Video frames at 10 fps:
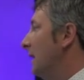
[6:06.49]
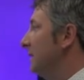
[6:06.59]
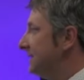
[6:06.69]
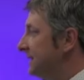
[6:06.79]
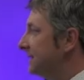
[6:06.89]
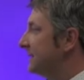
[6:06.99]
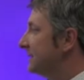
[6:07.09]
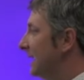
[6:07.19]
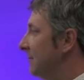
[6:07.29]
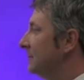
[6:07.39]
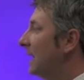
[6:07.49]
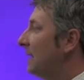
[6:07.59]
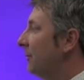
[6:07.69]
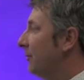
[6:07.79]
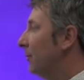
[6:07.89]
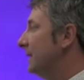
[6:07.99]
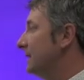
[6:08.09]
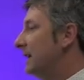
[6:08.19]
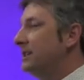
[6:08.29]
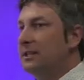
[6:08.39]
This is the same type of
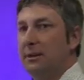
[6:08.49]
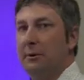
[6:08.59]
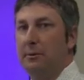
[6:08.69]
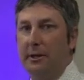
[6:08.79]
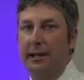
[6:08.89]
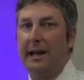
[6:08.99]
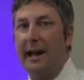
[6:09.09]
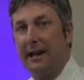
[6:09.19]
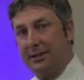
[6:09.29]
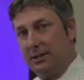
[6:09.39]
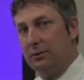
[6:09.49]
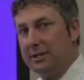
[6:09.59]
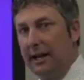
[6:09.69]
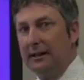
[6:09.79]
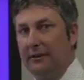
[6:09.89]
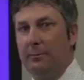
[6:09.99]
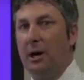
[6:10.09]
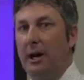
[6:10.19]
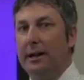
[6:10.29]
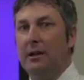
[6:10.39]
orientation that we were looking at as No Child Left
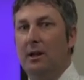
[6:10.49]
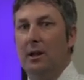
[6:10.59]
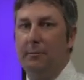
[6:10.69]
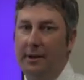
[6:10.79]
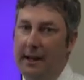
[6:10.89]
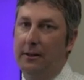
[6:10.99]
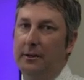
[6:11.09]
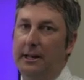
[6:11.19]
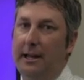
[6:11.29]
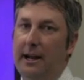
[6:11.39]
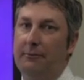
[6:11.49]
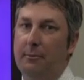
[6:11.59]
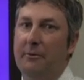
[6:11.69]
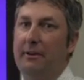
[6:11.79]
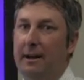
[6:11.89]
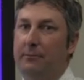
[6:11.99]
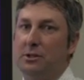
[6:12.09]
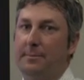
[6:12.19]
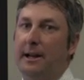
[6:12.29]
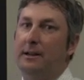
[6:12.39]
Behind, but now looking at it from a VAM
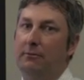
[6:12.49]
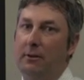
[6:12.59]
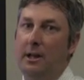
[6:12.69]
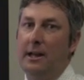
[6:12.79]
perspective.